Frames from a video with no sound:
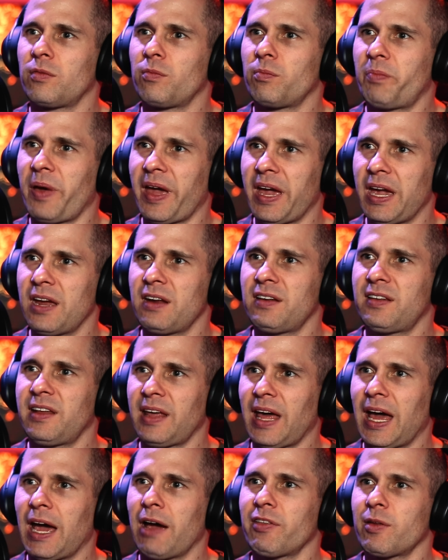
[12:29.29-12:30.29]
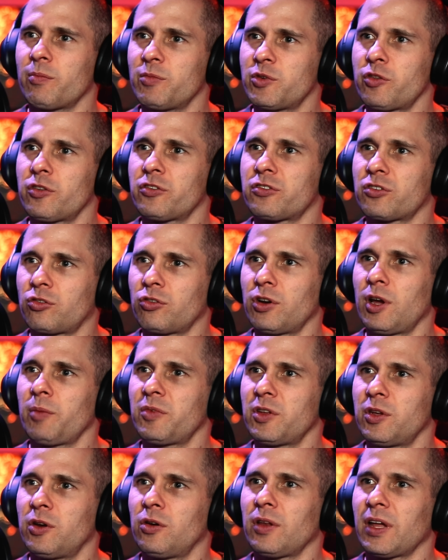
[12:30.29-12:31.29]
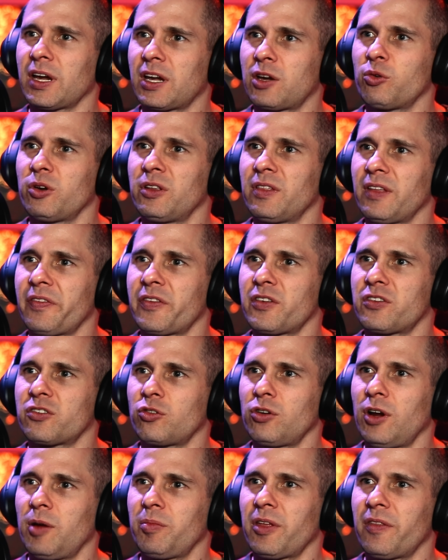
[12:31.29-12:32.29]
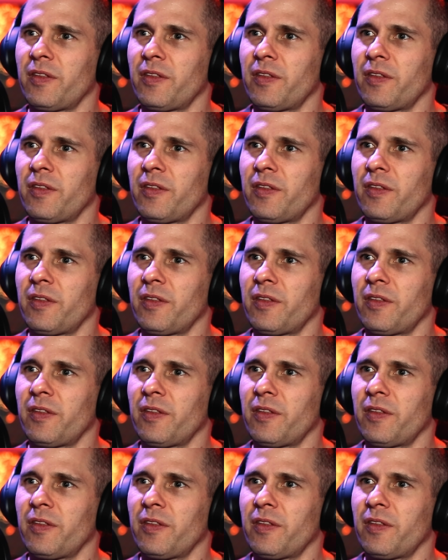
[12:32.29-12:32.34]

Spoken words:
paid to have them do the script, like greenlit the script,